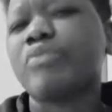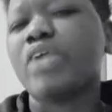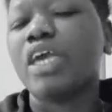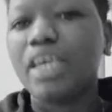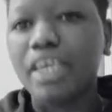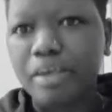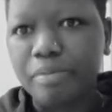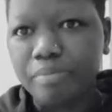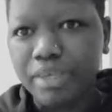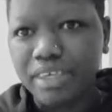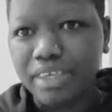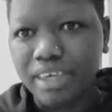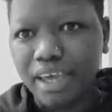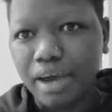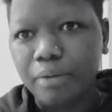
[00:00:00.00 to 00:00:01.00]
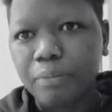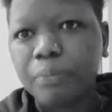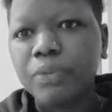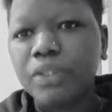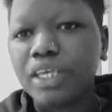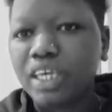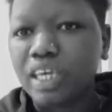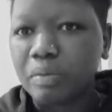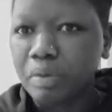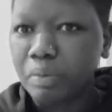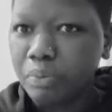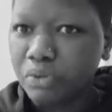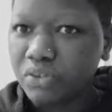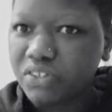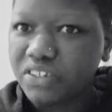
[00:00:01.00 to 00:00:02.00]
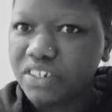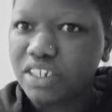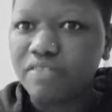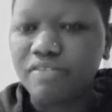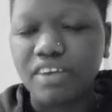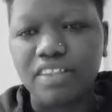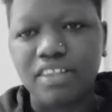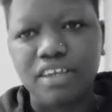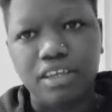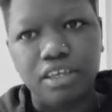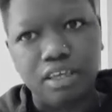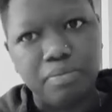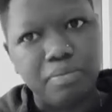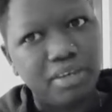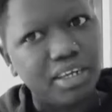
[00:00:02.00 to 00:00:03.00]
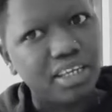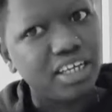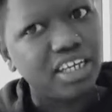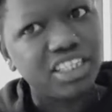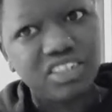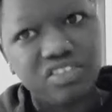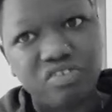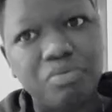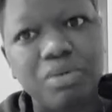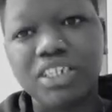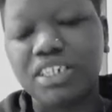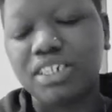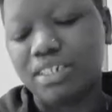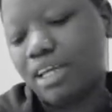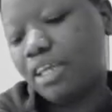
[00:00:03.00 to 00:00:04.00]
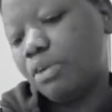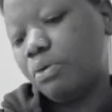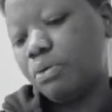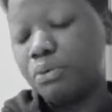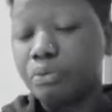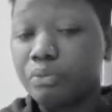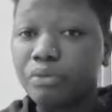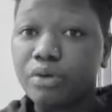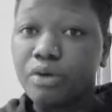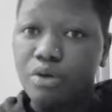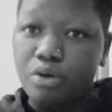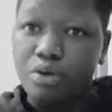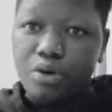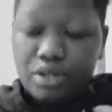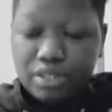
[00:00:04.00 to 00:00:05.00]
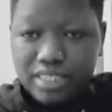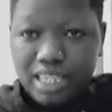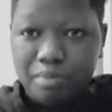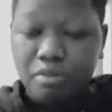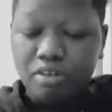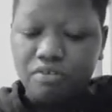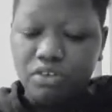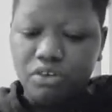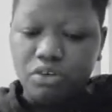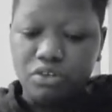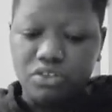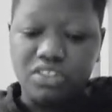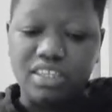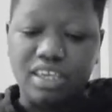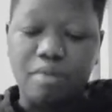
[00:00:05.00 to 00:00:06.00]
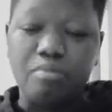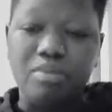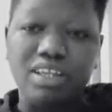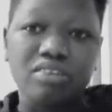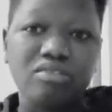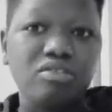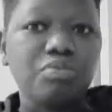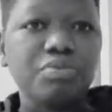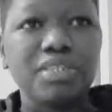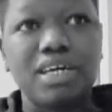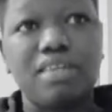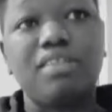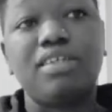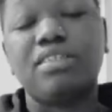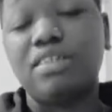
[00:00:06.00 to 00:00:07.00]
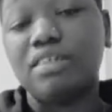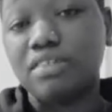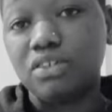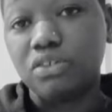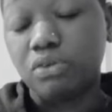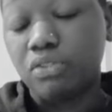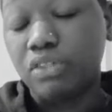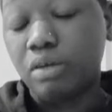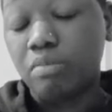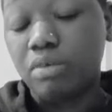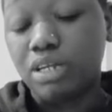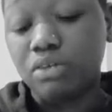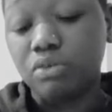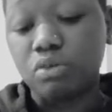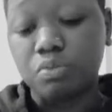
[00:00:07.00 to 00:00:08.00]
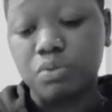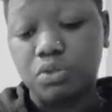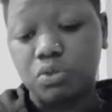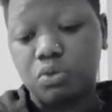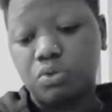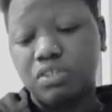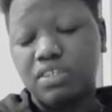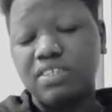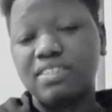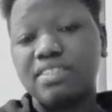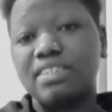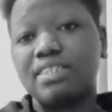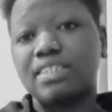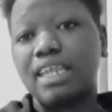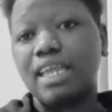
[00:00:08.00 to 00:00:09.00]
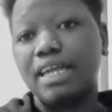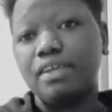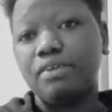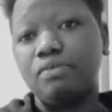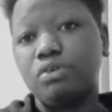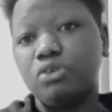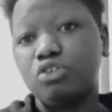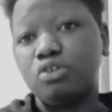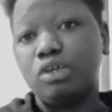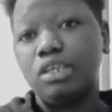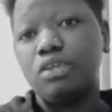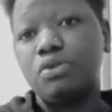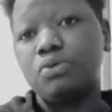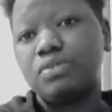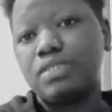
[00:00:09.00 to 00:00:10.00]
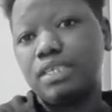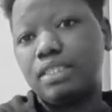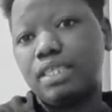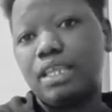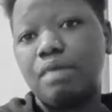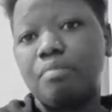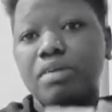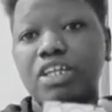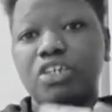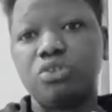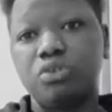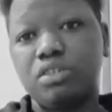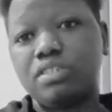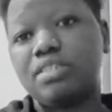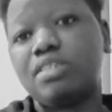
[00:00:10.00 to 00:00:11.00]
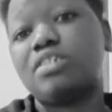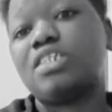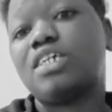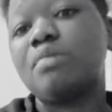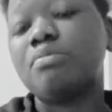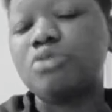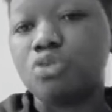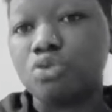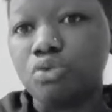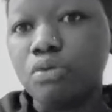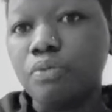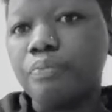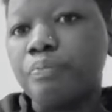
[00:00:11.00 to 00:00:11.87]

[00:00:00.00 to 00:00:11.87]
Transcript: AB, yeah. AB positive and then AB negative, but I know some of you knows their blood groups, others doesn't know their blood groups. So this is the slide we usually use in the laboratory setup to